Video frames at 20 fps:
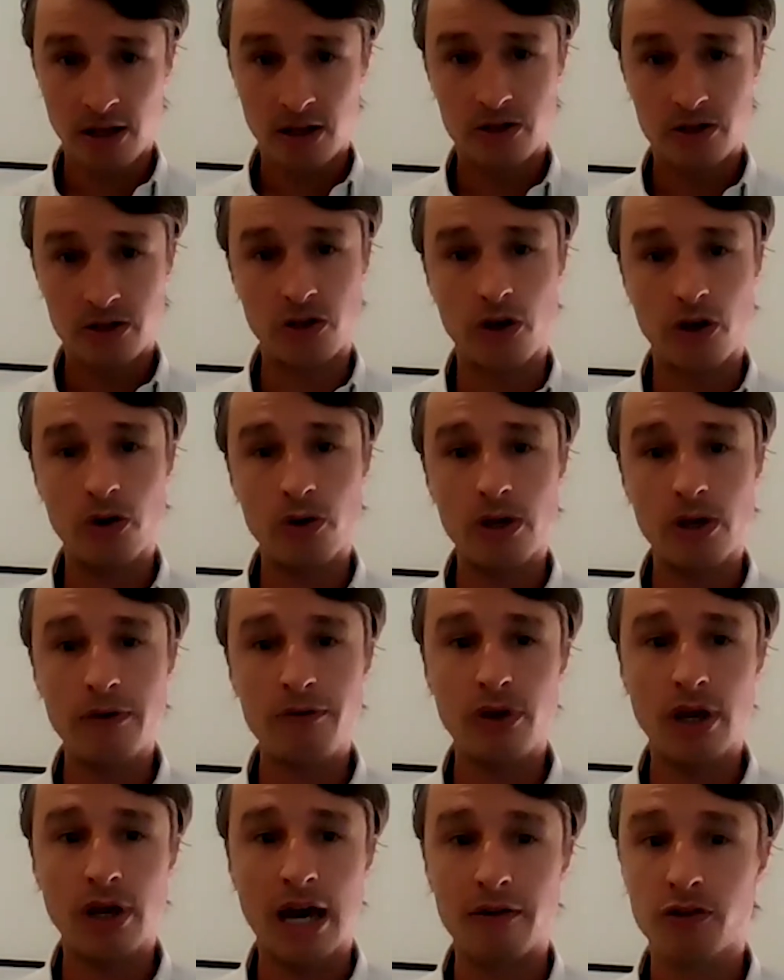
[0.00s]
So
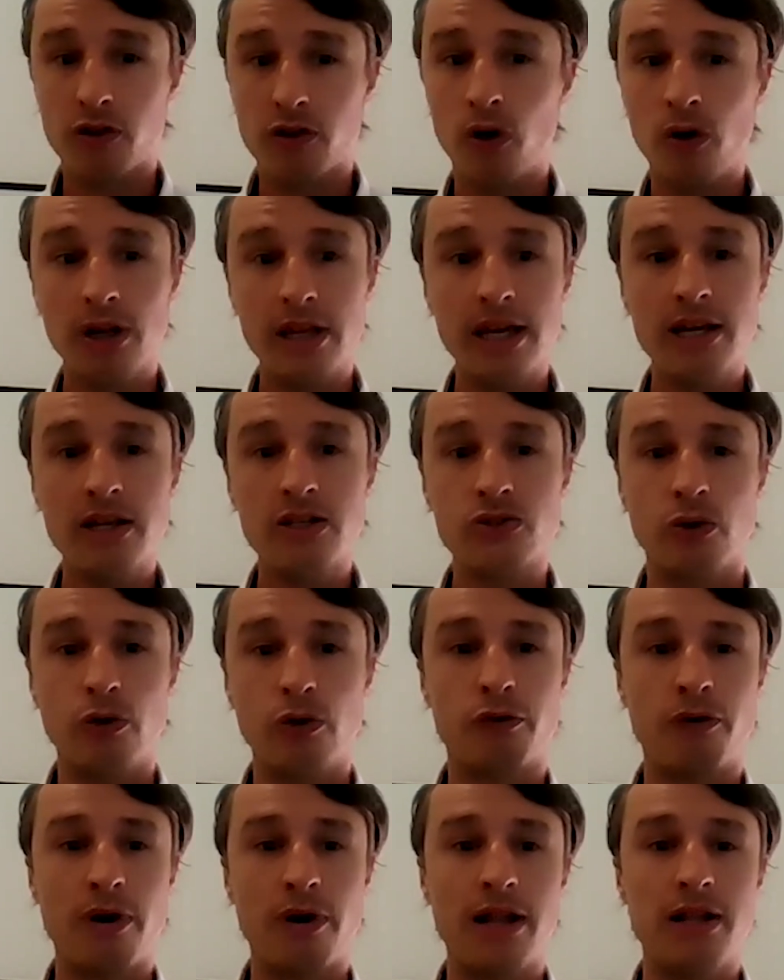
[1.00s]
if you have colleagues or
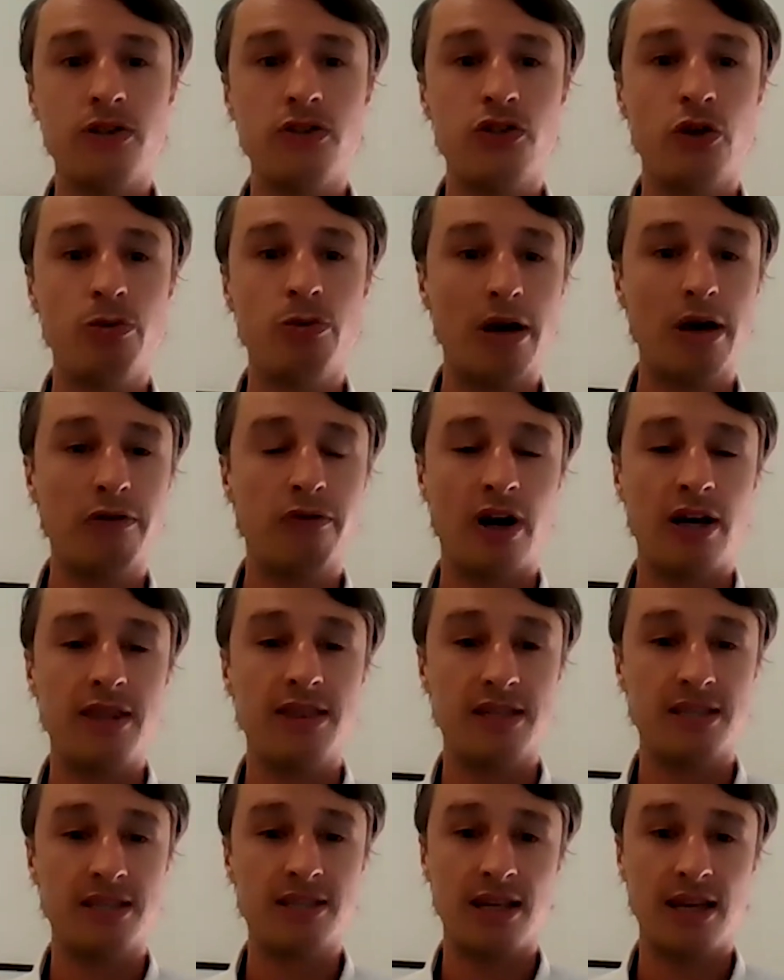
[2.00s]
friends who might
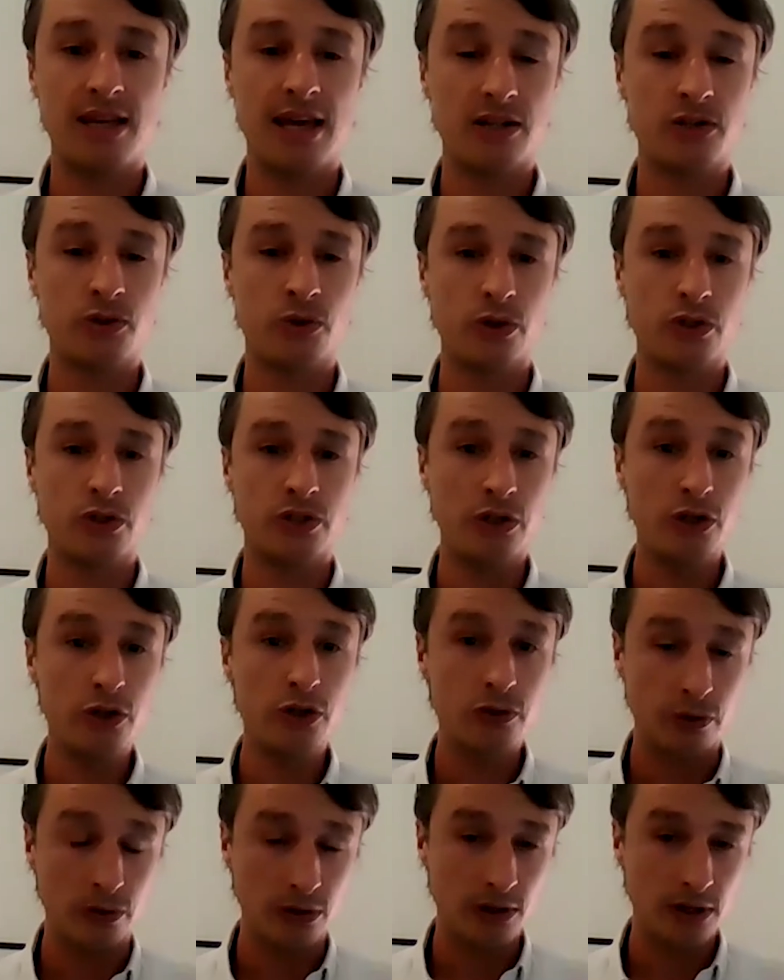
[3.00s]
find this ConnectTALKS
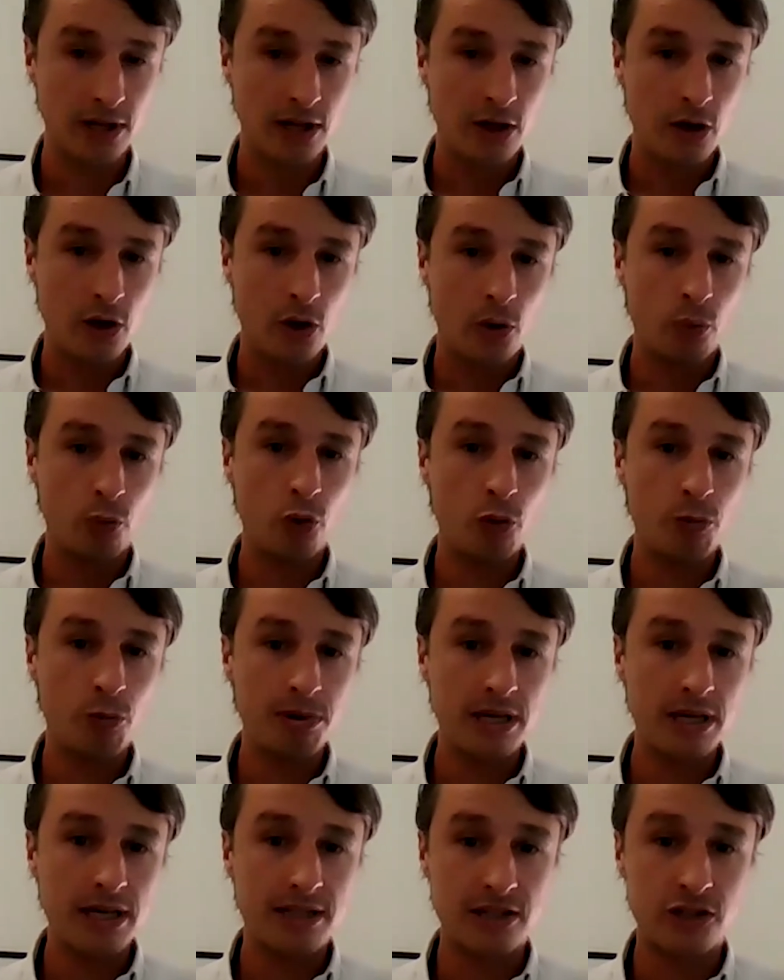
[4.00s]
useful, we'll
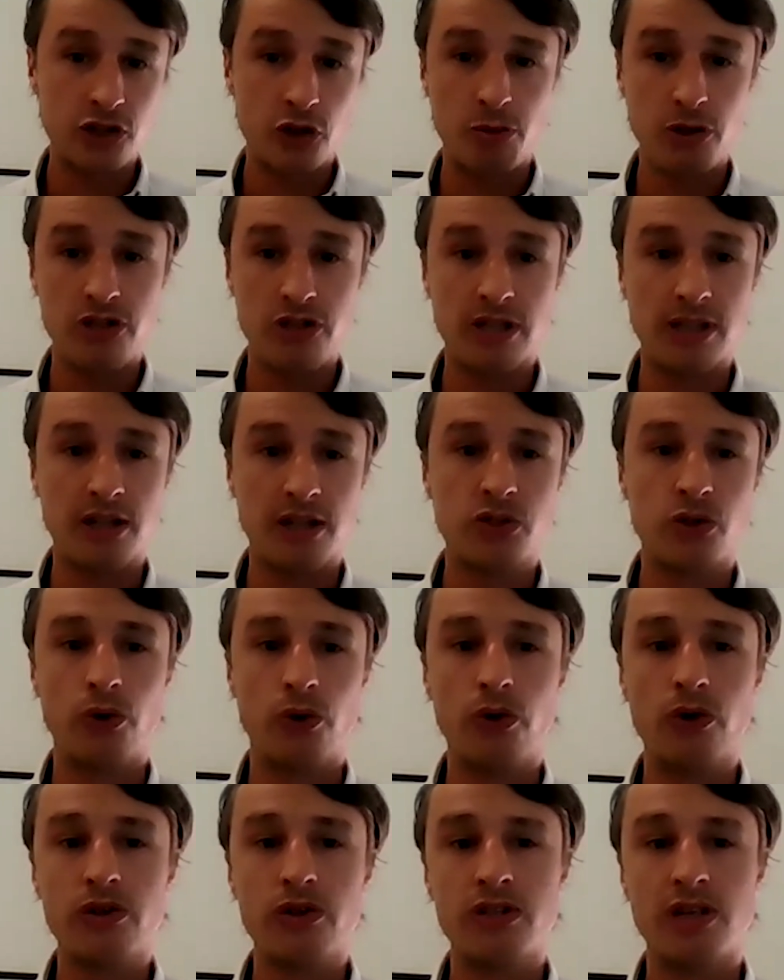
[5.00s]
be distributing the
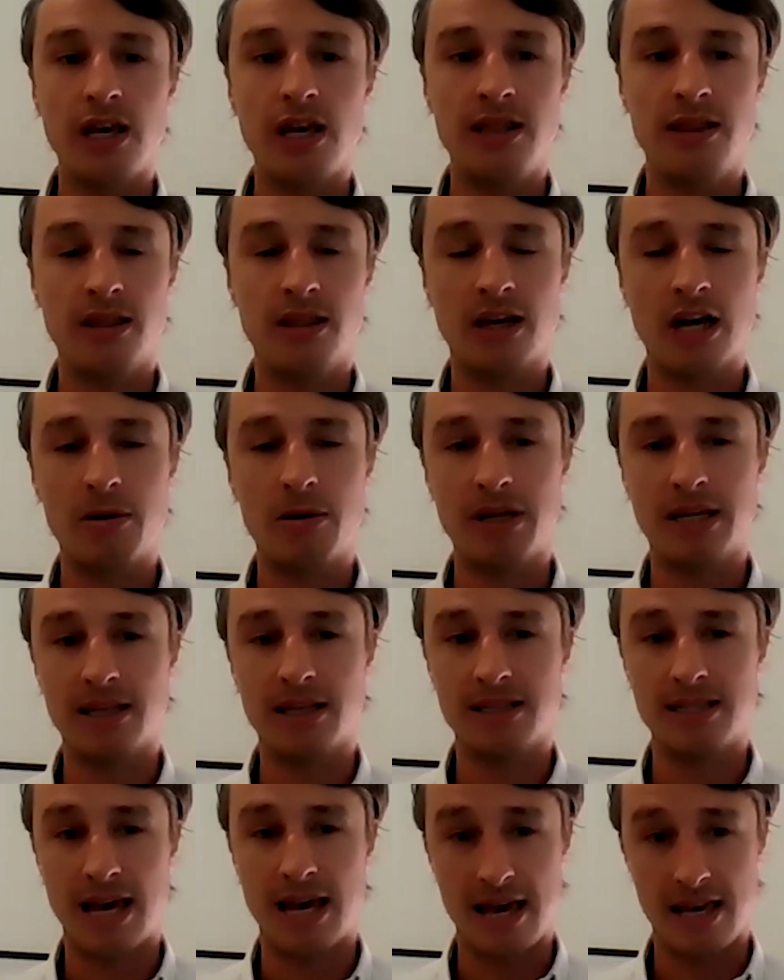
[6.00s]
talks in the coming
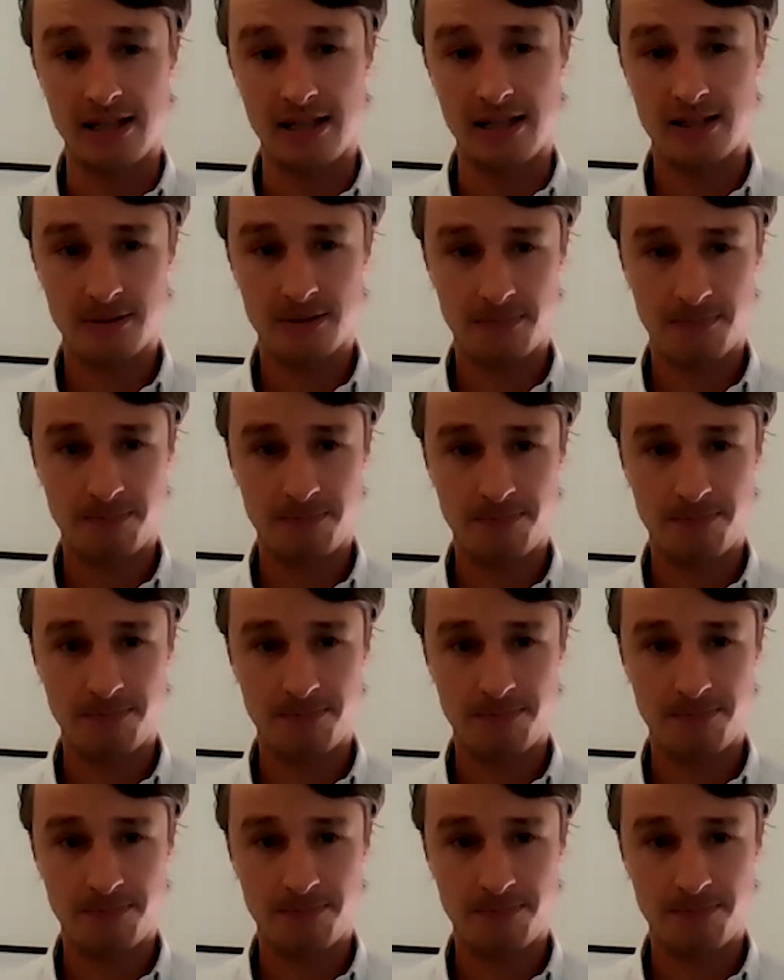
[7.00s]
days.